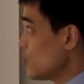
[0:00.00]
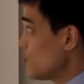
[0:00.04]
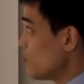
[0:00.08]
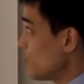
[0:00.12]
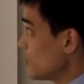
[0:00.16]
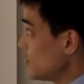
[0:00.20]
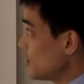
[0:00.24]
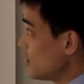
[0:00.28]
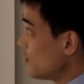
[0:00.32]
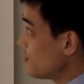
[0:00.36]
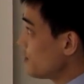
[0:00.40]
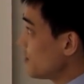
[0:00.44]

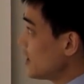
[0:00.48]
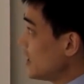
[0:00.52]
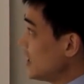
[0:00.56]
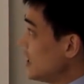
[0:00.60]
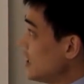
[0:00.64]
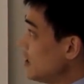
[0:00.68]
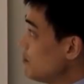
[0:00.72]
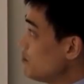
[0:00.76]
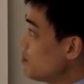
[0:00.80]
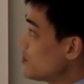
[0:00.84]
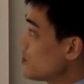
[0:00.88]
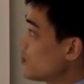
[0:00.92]
What if the
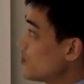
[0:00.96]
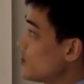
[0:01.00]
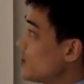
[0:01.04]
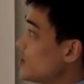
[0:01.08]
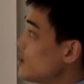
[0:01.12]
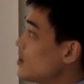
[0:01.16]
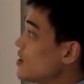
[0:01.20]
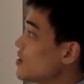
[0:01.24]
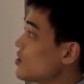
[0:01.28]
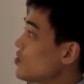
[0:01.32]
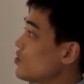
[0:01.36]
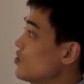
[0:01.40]
input
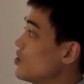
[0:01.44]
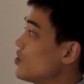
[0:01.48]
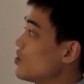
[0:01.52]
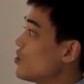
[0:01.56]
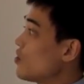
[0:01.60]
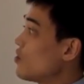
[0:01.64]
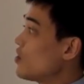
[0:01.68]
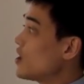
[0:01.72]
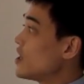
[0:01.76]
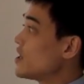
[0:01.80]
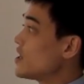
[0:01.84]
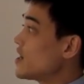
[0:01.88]
signal to the
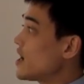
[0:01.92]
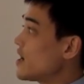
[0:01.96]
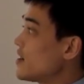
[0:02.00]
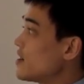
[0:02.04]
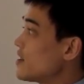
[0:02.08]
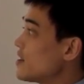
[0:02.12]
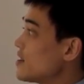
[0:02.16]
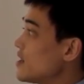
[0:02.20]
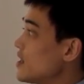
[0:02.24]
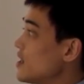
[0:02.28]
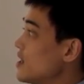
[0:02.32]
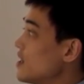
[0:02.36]

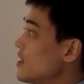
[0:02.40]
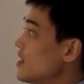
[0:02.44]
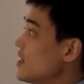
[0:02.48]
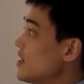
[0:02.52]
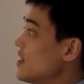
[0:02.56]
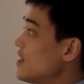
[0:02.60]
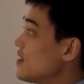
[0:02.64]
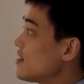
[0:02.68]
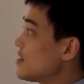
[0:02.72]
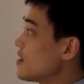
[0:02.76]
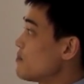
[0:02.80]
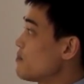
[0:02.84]
nonlinearity
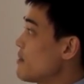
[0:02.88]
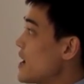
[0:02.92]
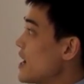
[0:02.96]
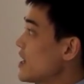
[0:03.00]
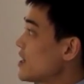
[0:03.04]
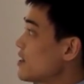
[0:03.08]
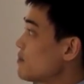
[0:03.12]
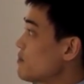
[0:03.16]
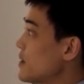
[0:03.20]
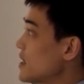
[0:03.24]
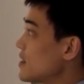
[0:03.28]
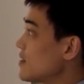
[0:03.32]
is a
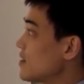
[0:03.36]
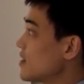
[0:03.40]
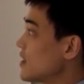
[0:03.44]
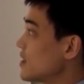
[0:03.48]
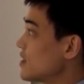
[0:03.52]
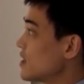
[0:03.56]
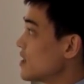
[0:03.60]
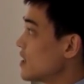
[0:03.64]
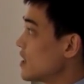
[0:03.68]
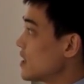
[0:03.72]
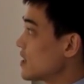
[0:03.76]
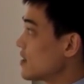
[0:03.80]
passband
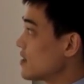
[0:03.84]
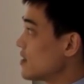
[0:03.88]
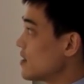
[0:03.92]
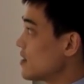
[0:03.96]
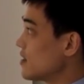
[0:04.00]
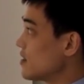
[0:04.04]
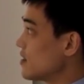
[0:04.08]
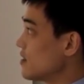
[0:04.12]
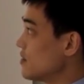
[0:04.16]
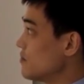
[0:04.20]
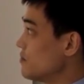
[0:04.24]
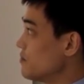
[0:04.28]
signal like
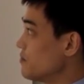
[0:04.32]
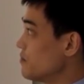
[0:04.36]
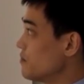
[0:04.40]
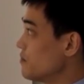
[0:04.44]
this?